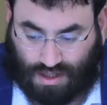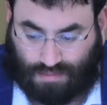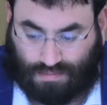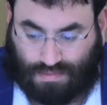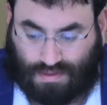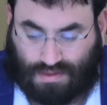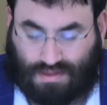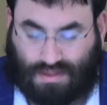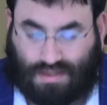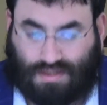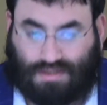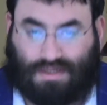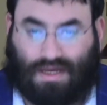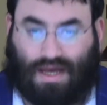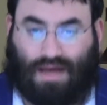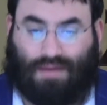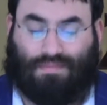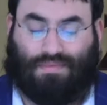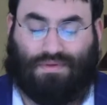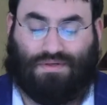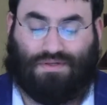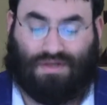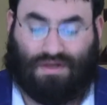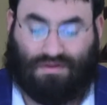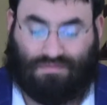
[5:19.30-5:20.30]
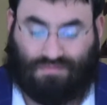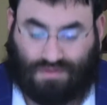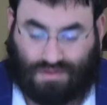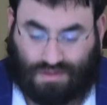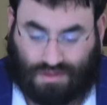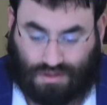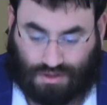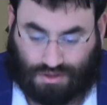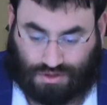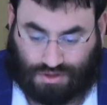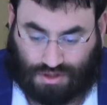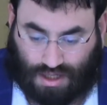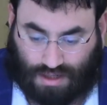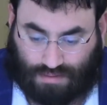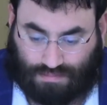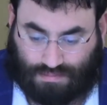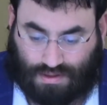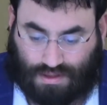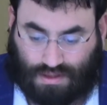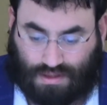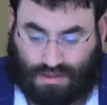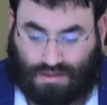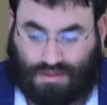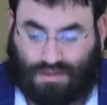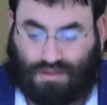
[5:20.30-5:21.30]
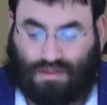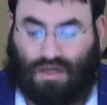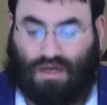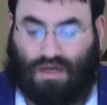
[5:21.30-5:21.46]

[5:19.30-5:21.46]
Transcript: This happens every single Shabbos.